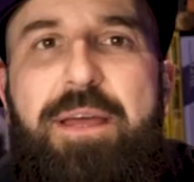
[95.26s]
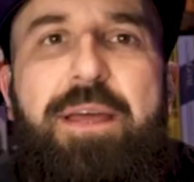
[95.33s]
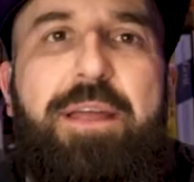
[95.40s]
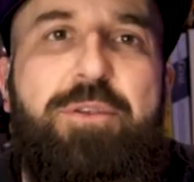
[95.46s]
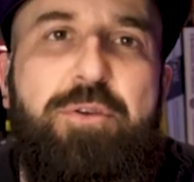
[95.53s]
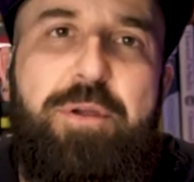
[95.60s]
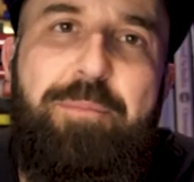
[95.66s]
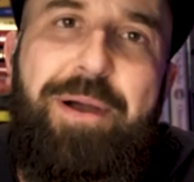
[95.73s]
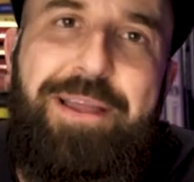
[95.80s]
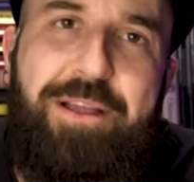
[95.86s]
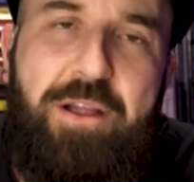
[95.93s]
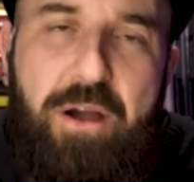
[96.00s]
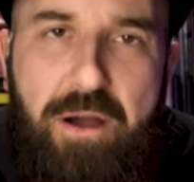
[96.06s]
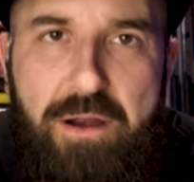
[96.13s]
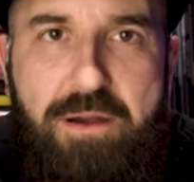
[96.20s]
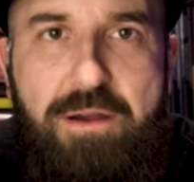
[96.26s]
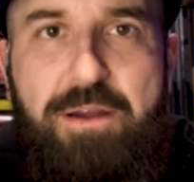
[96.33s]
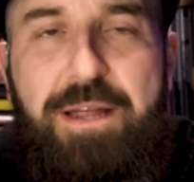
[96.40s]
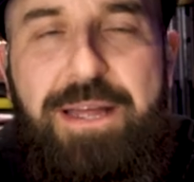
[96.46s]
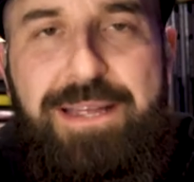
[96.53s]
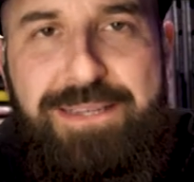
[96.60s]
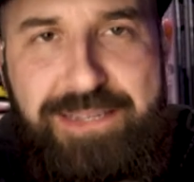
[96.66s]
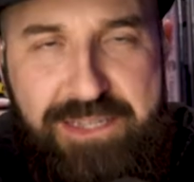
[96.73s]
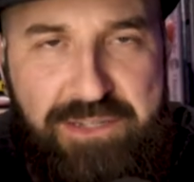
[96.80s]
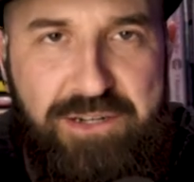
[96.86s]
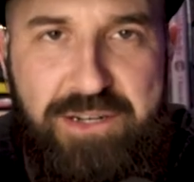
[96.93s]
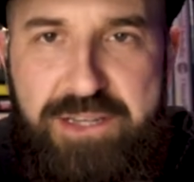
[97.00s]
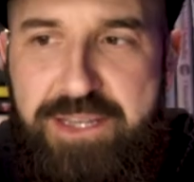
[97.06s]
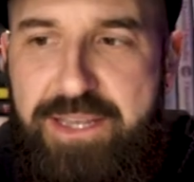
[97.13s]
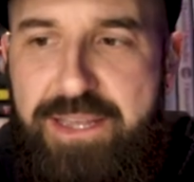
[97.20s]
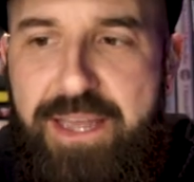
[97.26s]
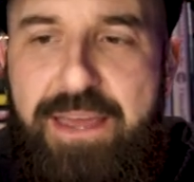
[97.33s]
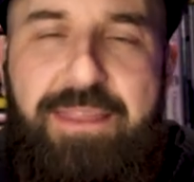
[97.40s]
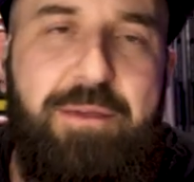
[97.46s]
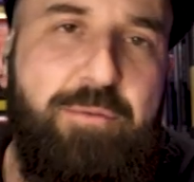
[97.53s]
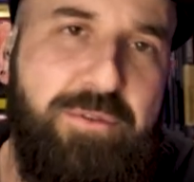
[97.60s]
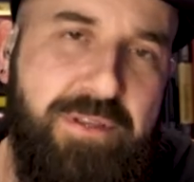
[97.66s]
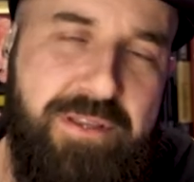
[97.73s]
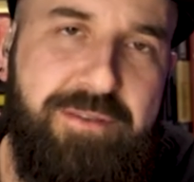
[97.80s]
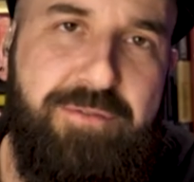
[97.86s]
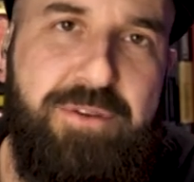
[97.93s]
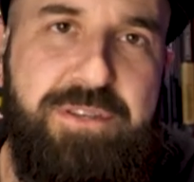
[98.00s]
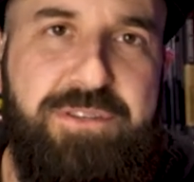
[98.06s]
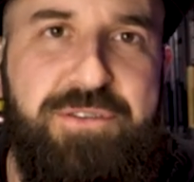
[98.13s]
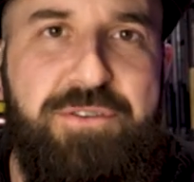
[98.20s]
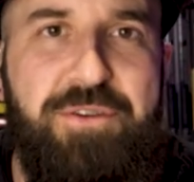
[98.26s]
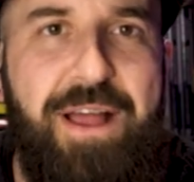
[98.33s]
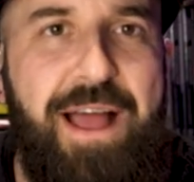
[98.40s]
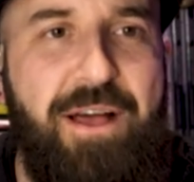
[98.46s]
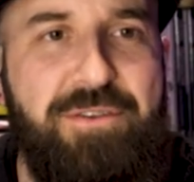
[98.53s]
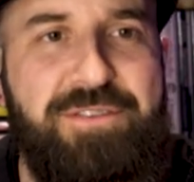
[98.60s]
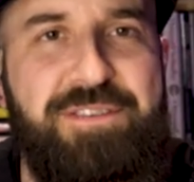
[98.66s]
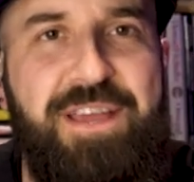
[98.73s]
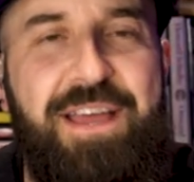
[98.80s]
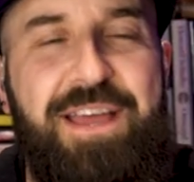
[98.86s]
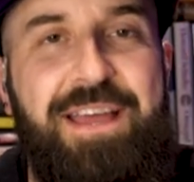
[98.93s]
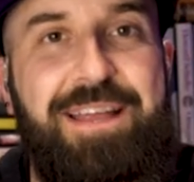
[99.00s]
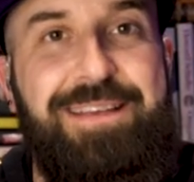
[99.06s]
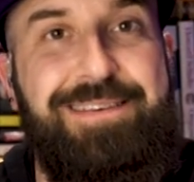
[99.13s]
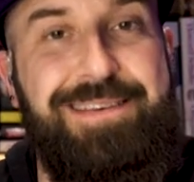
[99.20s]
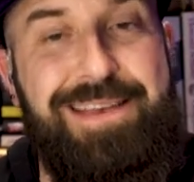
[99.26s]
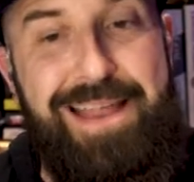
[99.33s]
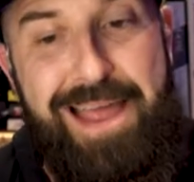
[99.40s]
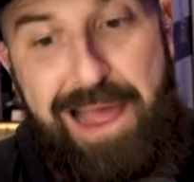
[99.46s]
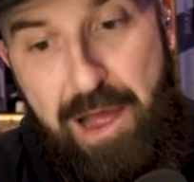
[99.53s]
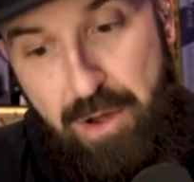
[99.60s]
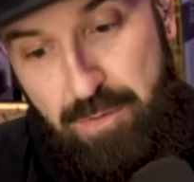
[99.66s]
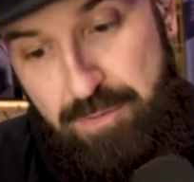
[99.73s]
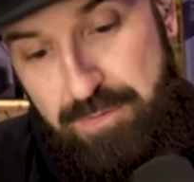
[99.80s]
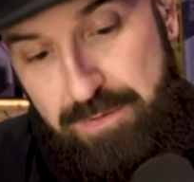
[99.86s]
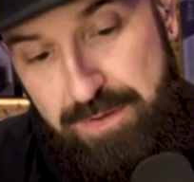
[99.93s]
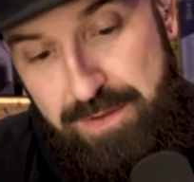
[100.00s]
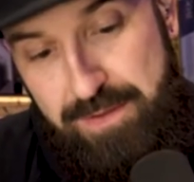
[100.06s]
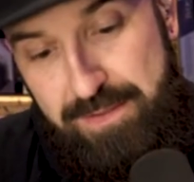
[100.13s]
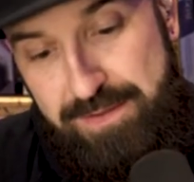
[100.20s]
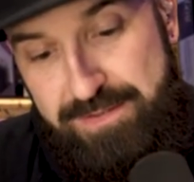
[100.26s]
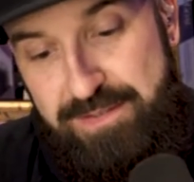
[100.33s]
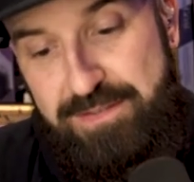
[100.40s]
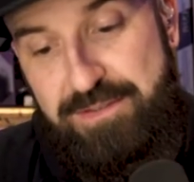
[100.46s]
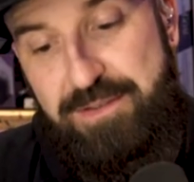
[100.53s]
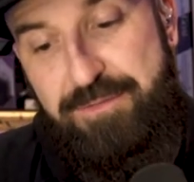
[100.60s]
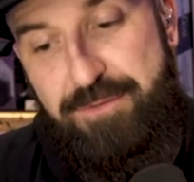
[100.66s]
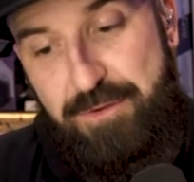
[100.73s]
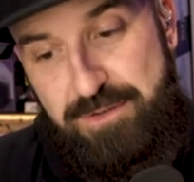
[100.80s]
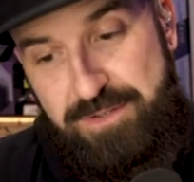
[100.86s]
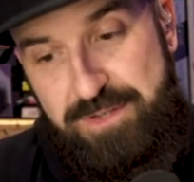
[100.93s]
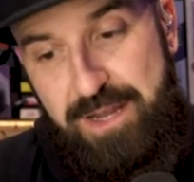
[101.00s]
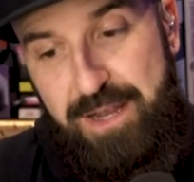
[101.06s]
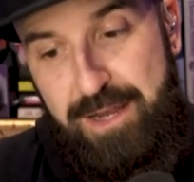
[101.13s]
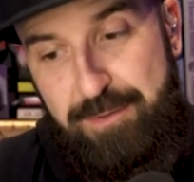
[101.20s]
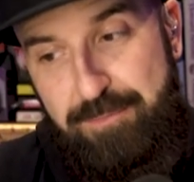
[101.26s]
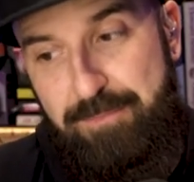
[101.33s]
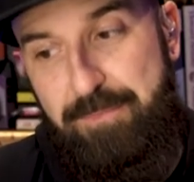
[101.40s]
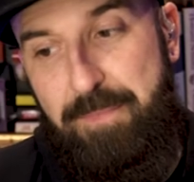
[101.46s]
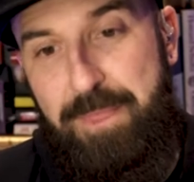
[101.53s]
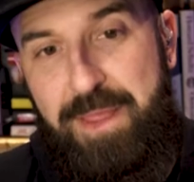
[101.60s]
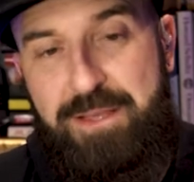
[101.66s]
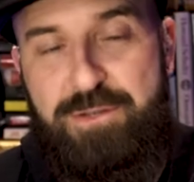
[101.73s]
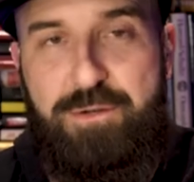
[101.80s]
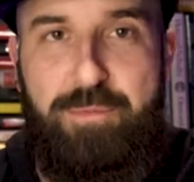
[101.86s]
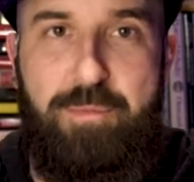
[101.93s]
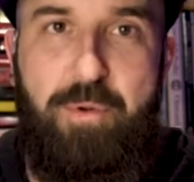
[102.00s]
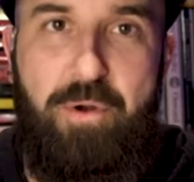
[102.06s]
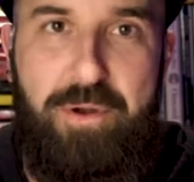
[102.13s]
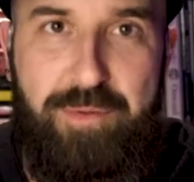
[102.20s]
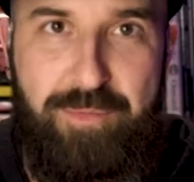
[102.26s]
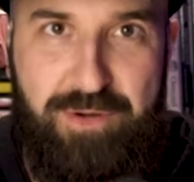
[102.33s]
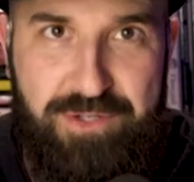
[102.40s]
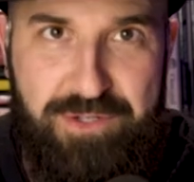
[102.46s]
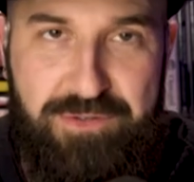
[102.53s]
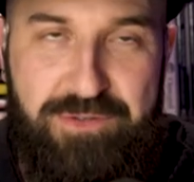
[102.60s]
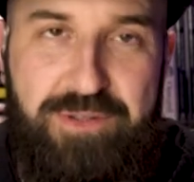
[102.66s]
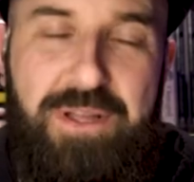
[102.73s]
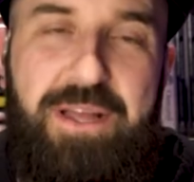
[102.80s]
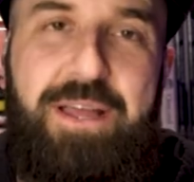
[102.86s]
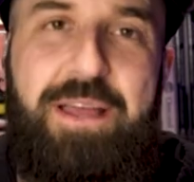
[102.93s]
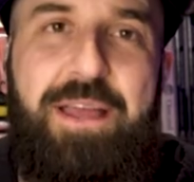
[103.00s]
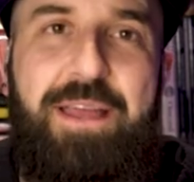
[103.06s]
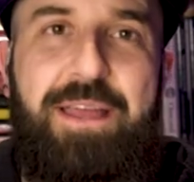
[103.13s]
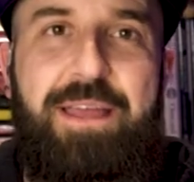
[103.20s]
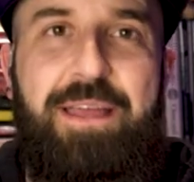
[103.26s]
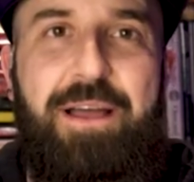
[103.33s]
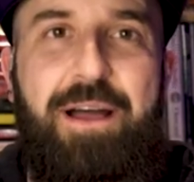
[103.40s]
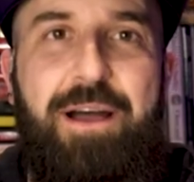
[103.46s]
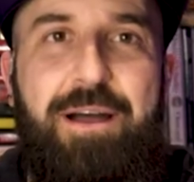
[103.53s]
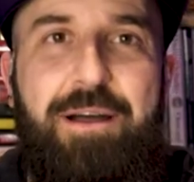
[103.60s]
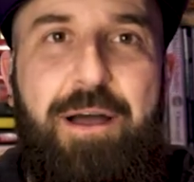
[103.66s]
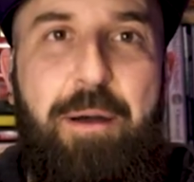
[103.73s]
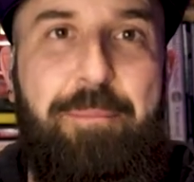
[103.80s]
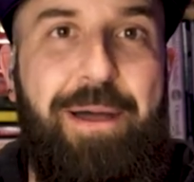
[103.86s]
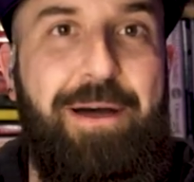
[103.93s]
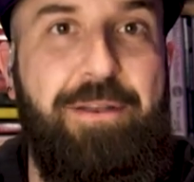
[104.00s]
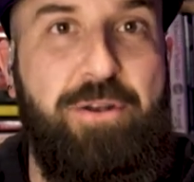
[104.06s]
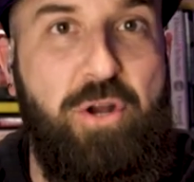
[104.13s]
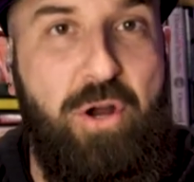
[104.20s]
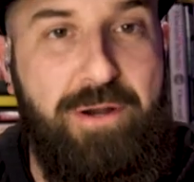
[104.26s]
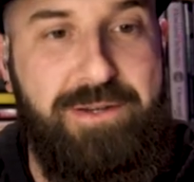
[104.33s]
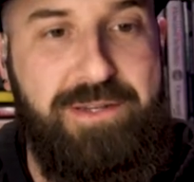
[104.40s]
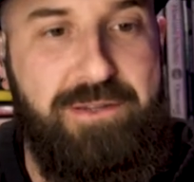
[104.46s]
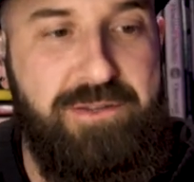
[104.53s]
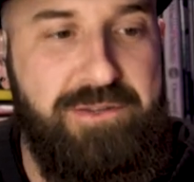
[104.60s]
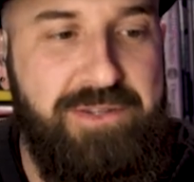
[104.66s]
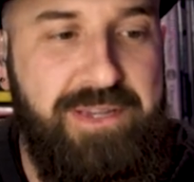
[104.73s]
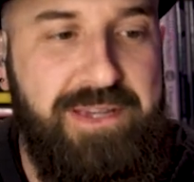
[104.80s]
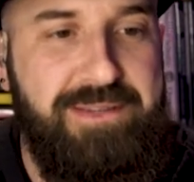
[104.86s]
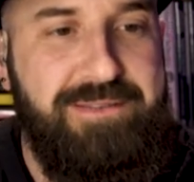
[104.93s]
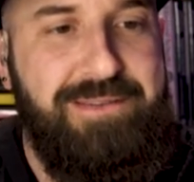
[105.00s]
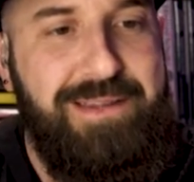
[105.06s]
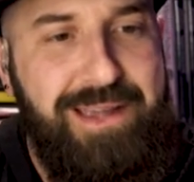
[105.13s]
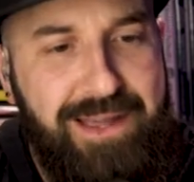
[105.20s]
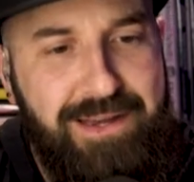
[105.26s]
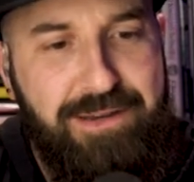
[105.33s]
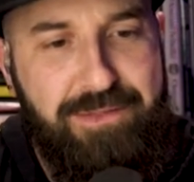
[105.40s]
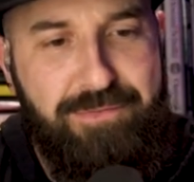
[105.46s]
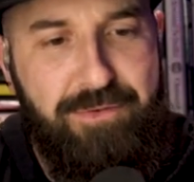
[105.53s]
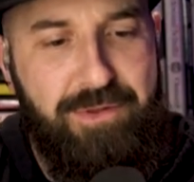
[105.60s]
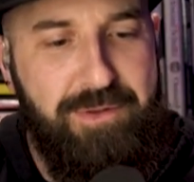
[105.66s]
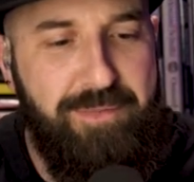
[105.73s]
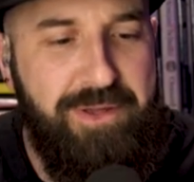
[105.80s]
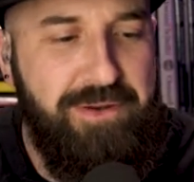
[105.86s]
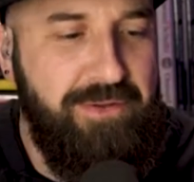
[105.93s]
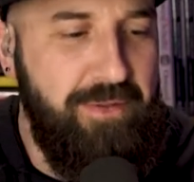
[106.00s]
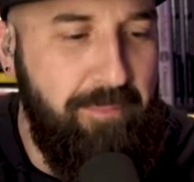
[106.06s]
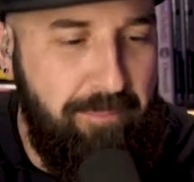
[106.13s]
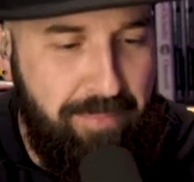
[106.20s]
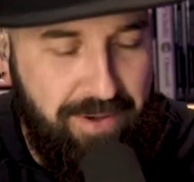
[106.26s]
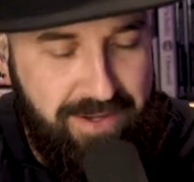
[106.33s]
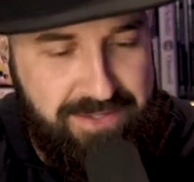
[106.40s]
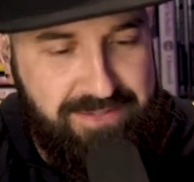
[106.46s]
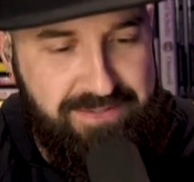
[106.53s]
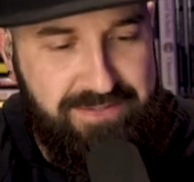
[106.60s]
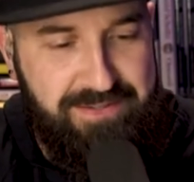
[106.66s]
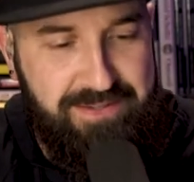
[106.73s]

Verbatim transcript: and you can buy a car digitally and they will deliver it to your house. Now, this isn't the first time a Super Bowl commercial uh, about car dealers has kind of thrown them under the bus,